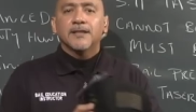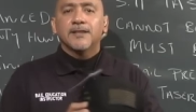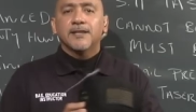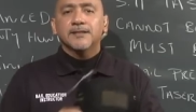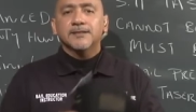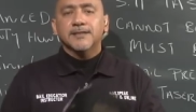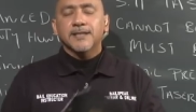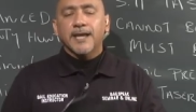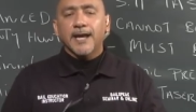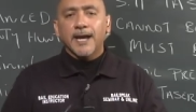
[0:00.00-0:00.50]

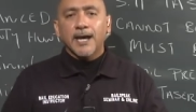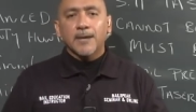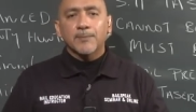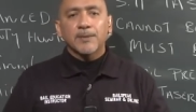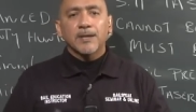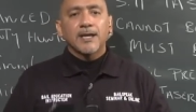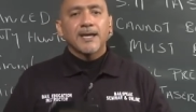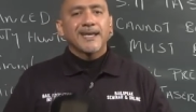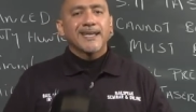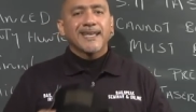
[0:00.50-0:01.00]
This
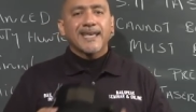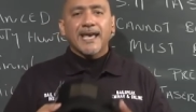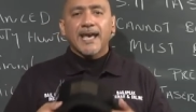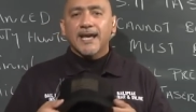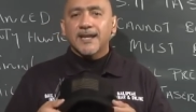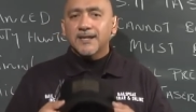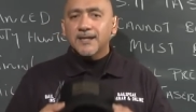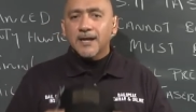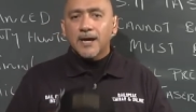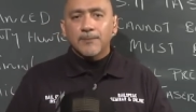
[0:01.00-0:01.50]
cap
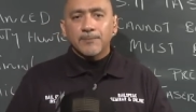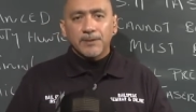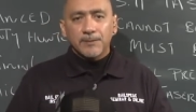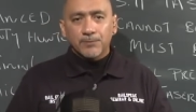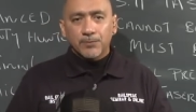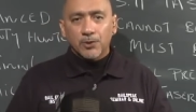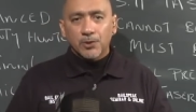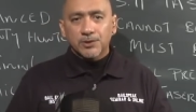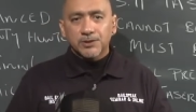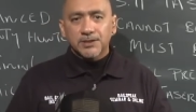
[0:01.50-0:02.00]
cannot be
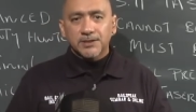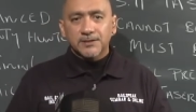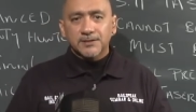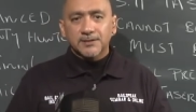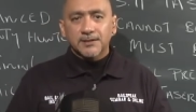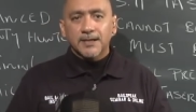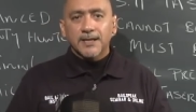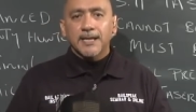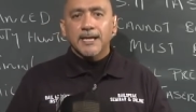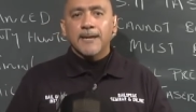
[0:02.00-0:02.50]

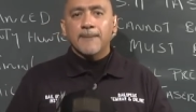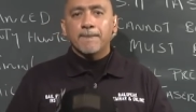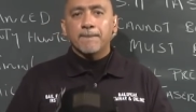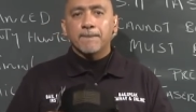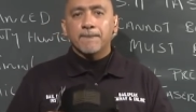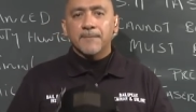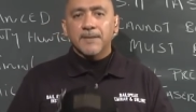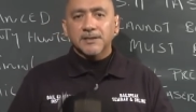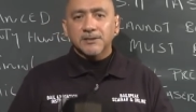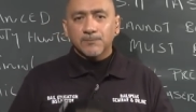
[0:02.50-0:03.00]
purchased. It
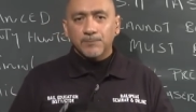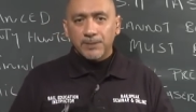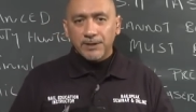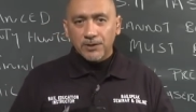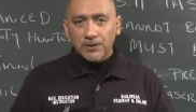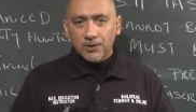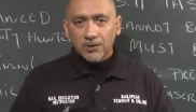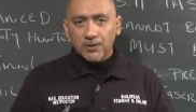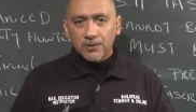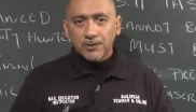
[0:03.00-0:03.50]
must
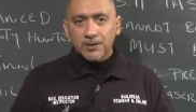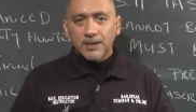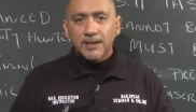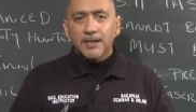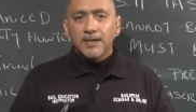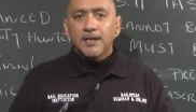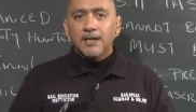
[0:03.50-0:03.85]
be earned.